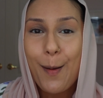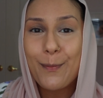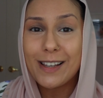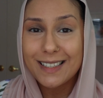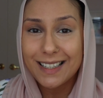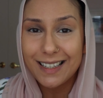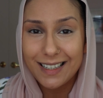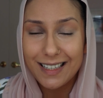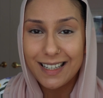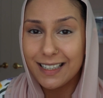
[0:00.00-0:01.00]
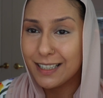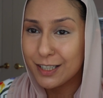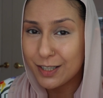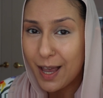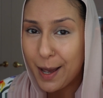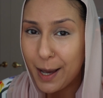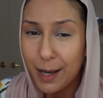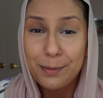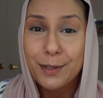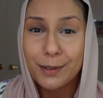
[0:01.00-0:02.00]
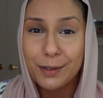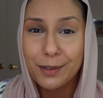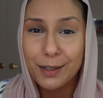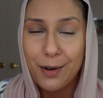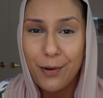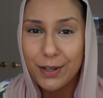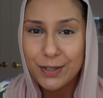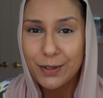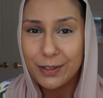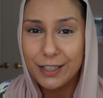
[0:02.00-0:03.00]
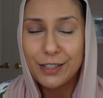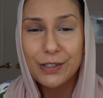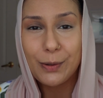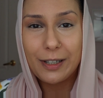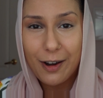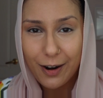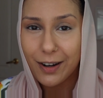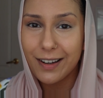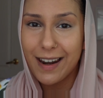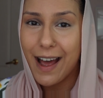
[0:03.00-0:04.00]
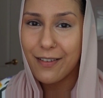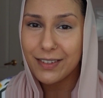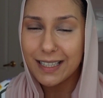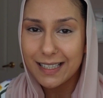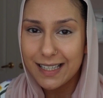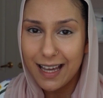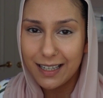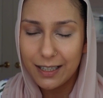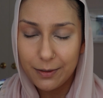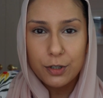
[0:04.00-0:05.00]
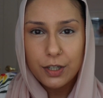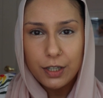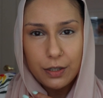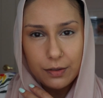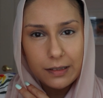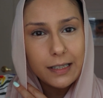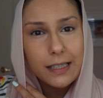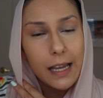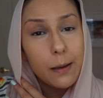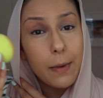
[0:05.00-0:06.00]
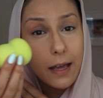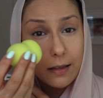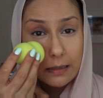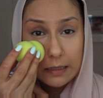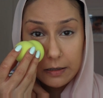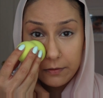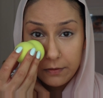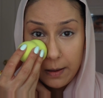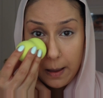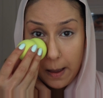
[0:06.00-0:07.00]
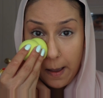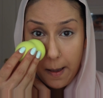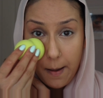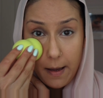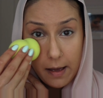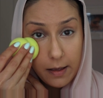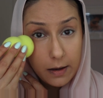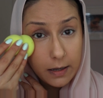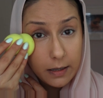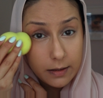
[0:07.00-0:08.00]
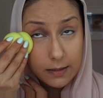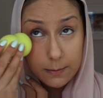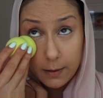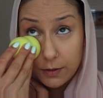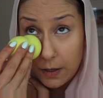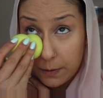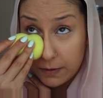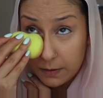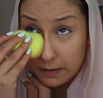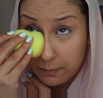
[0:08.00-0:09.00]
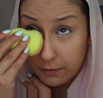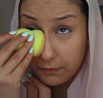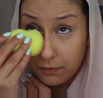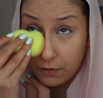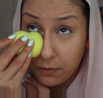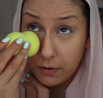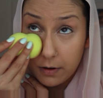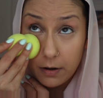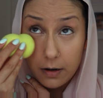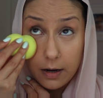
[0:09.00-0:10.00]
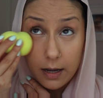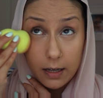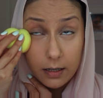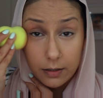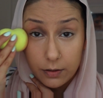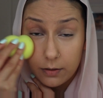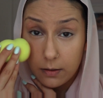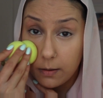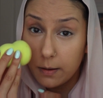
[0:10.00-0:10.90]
my skin and it is absolutely going to crease, so we are gonna have to set it. I'm just gonna use the same end of the sponge I was using before and